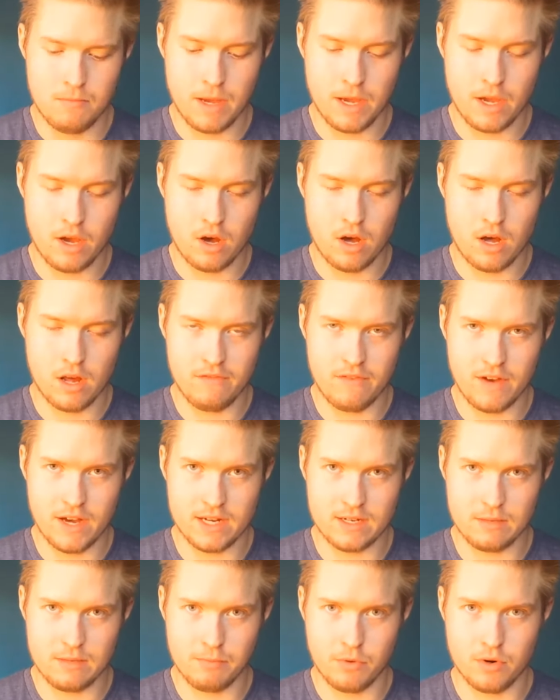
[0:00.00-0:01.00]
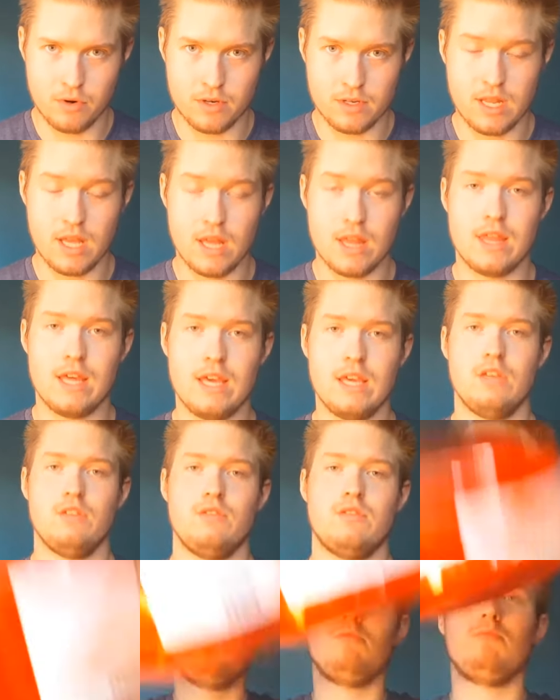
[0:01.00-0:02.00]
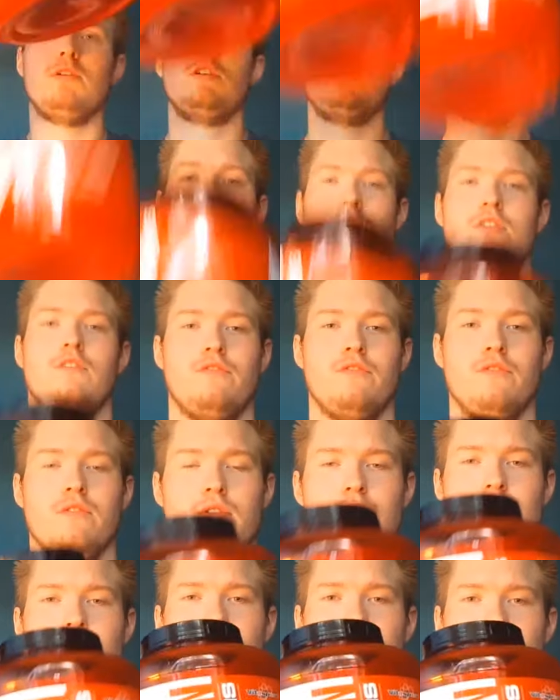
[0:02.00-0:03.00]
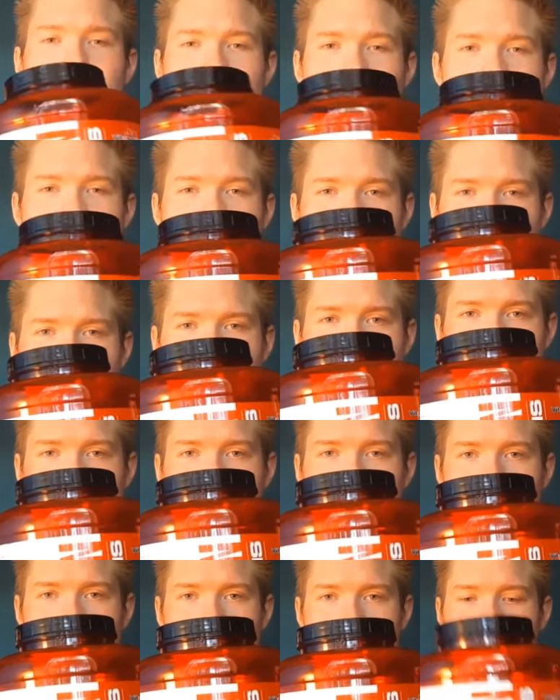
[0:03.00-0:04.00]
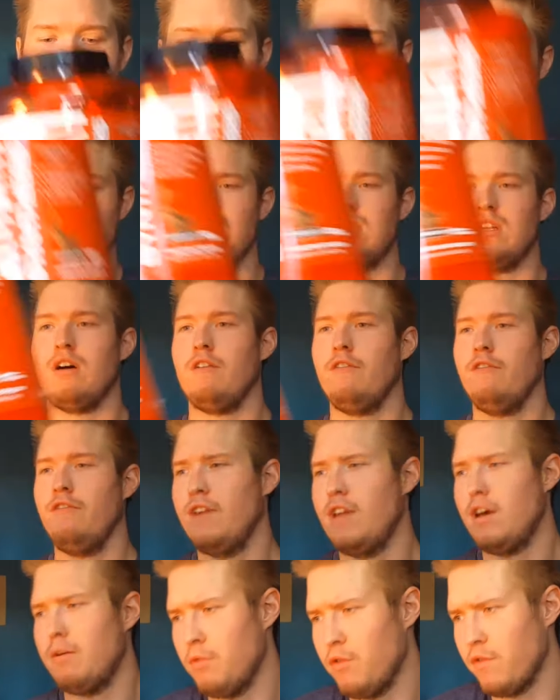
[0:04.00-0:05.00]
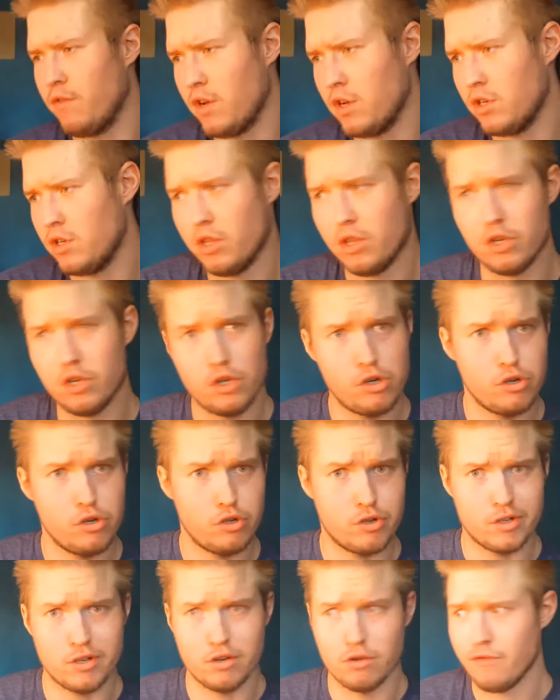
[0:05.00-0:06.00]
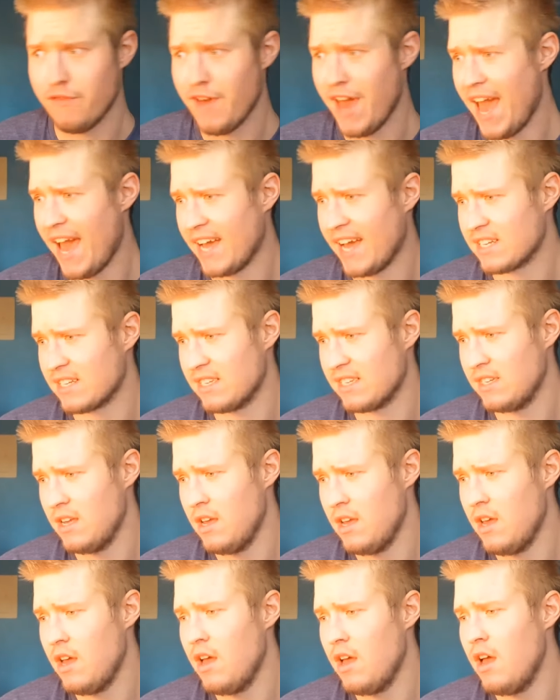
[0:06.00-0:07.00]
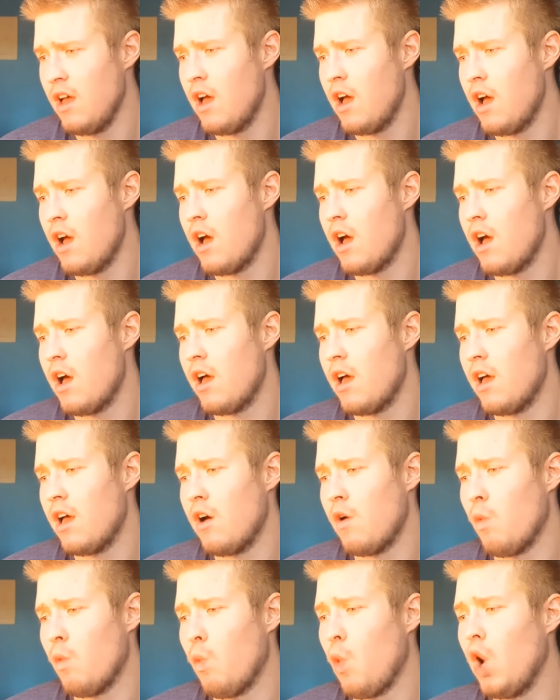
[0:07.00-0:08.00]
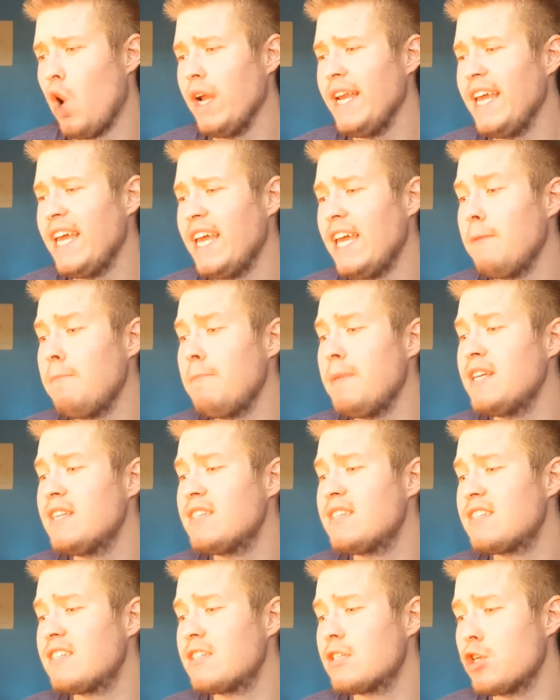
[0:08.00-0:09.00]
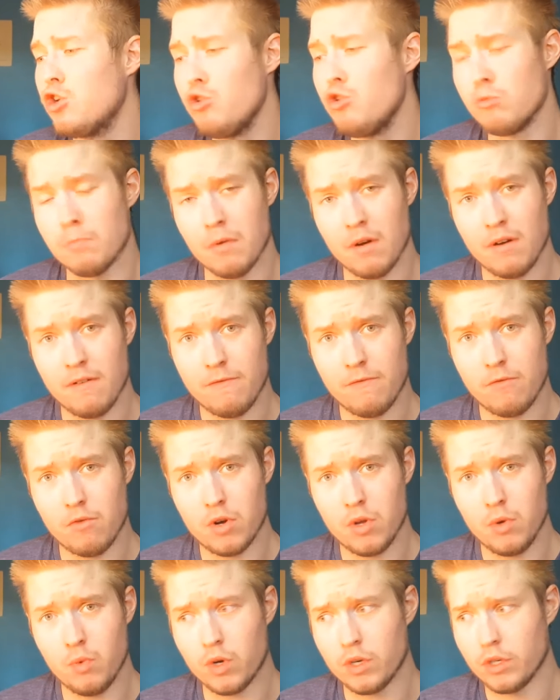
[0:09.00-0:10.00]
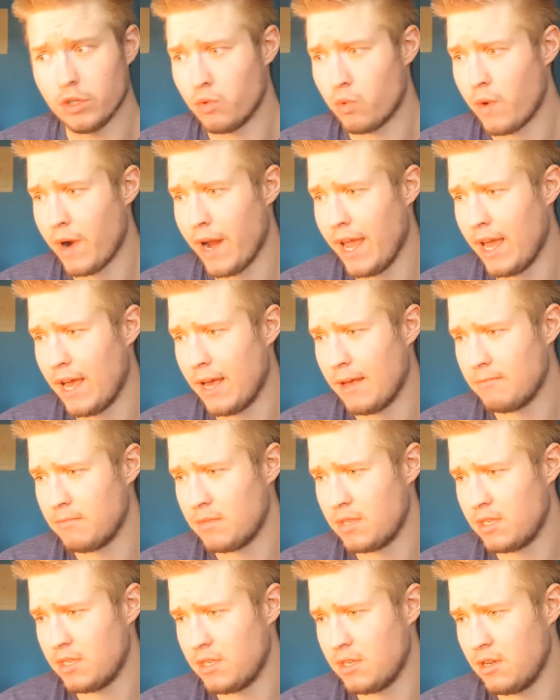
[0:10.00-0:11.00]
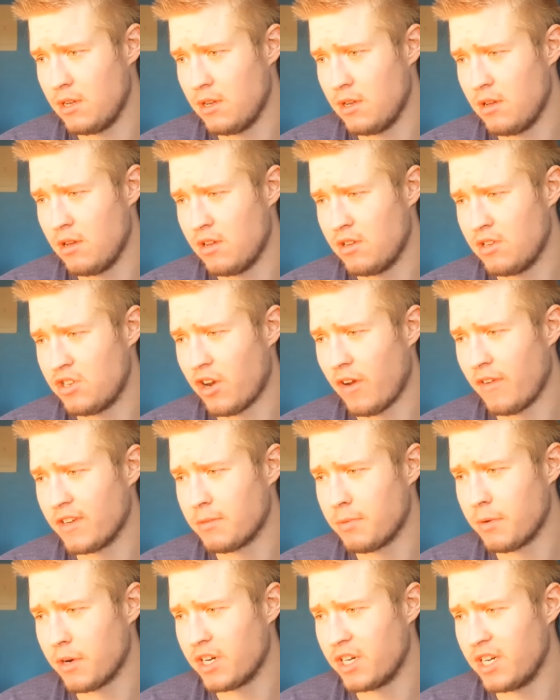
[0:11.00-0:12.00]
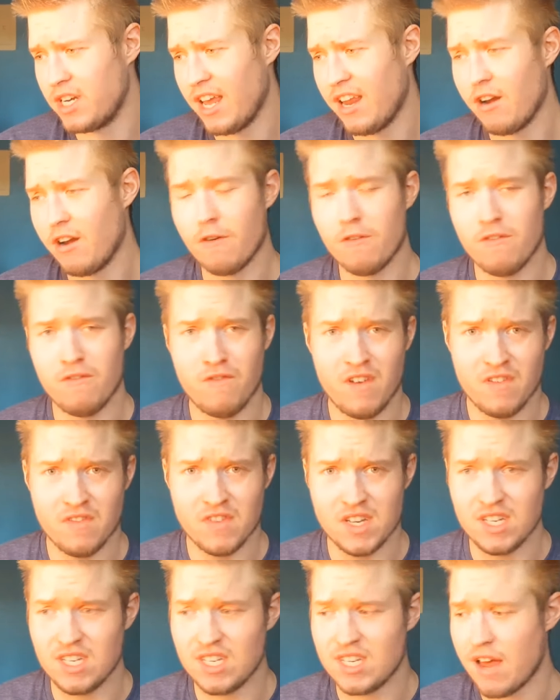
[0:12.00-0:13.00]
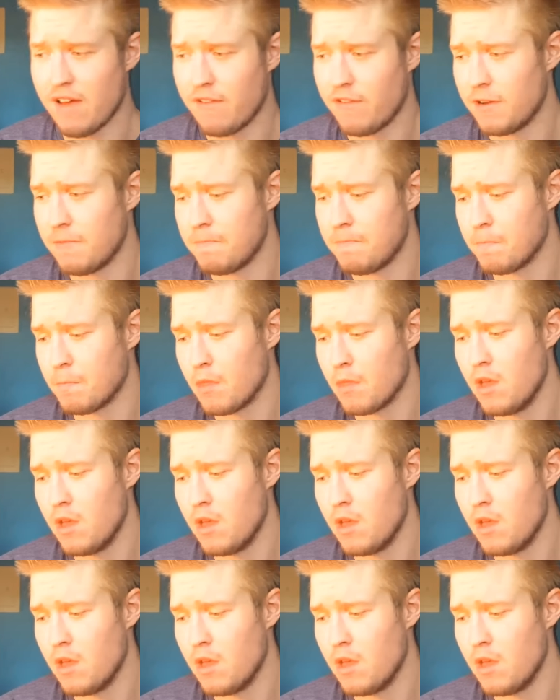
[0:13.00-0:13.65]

My god, Vitasport, thank you so much for inventing this nutritious stuff. Now, moving on to the nutritional facts. One heaping scoop of 41 grams, servings per container 57.